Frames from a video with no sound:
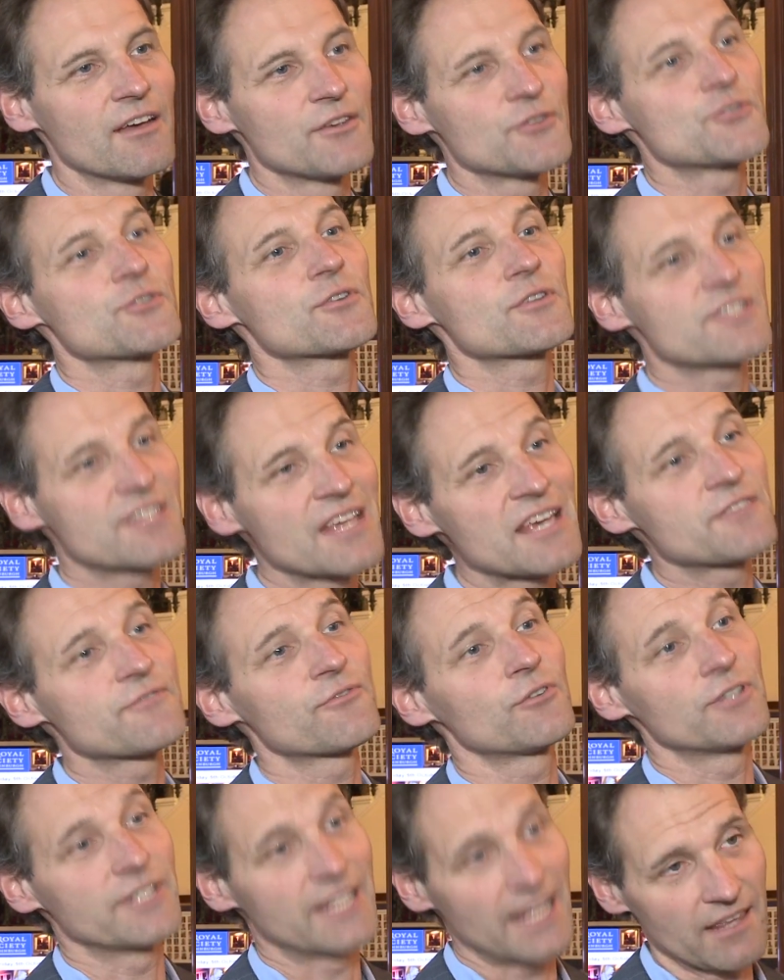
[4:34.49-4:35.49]

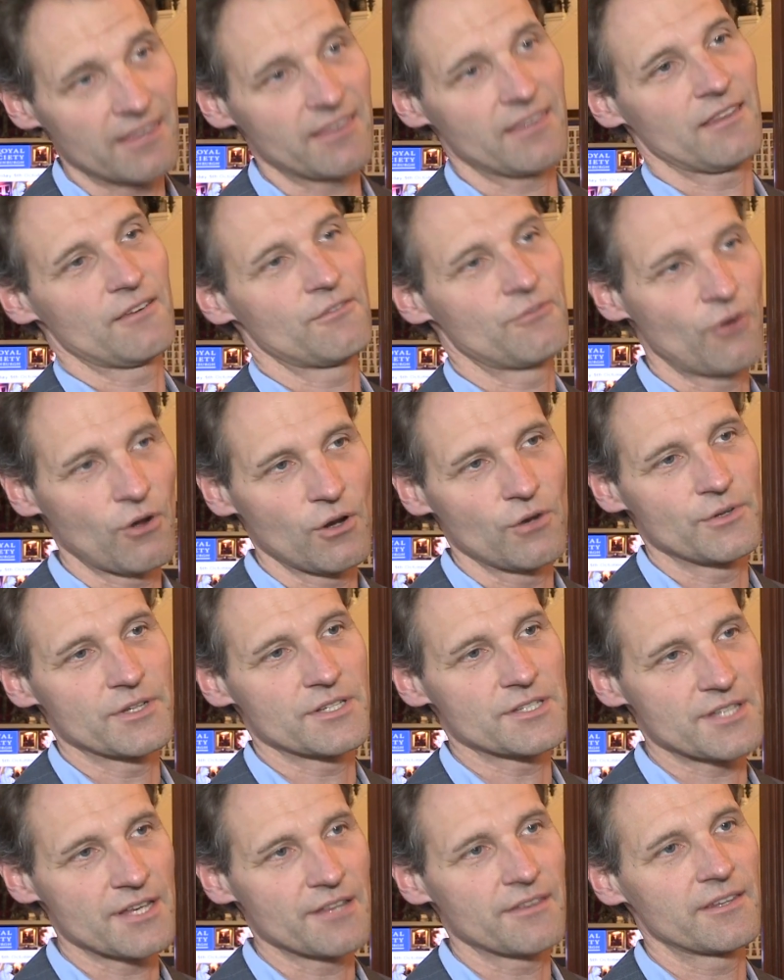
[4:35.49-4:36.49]
successful death
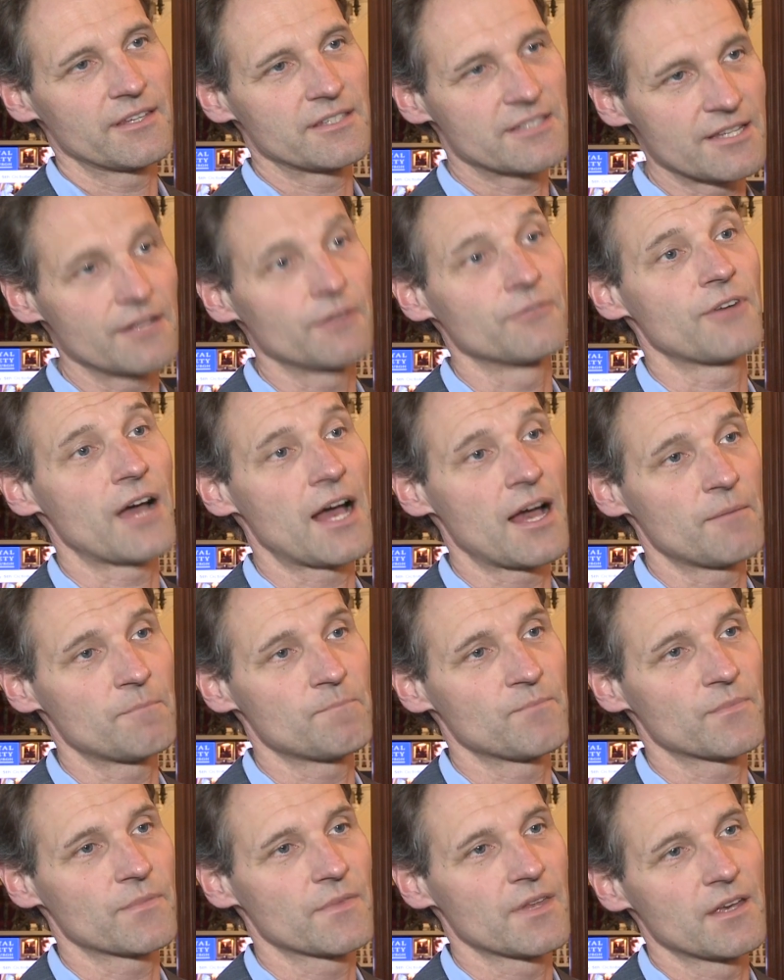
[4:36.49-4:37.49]
following
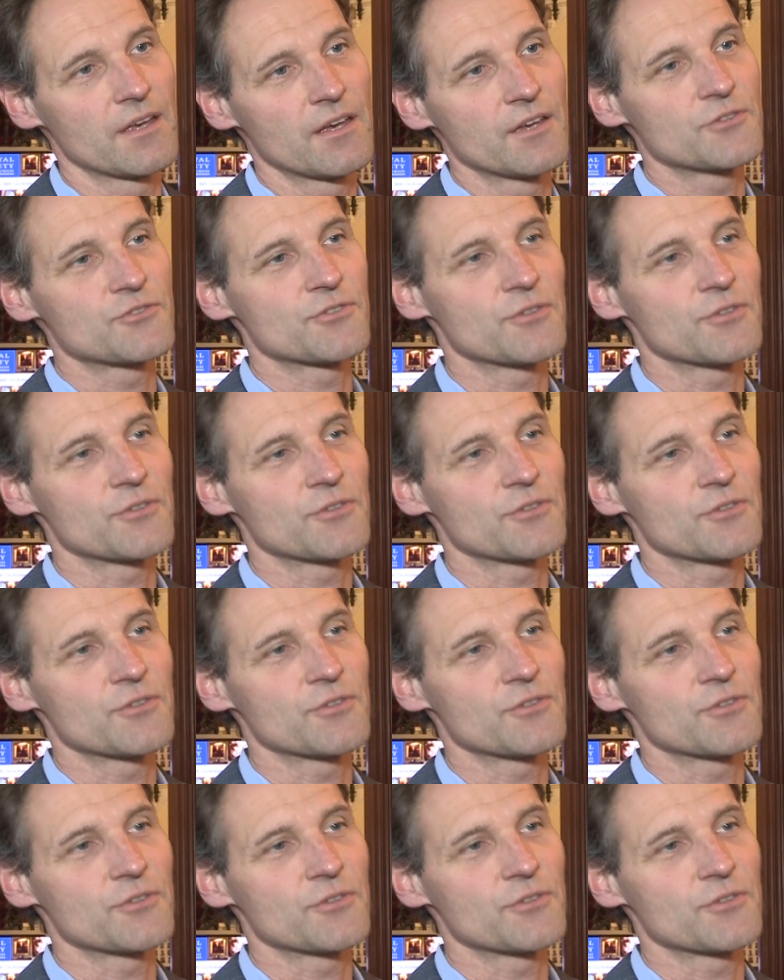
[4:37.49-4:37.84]
self-harm.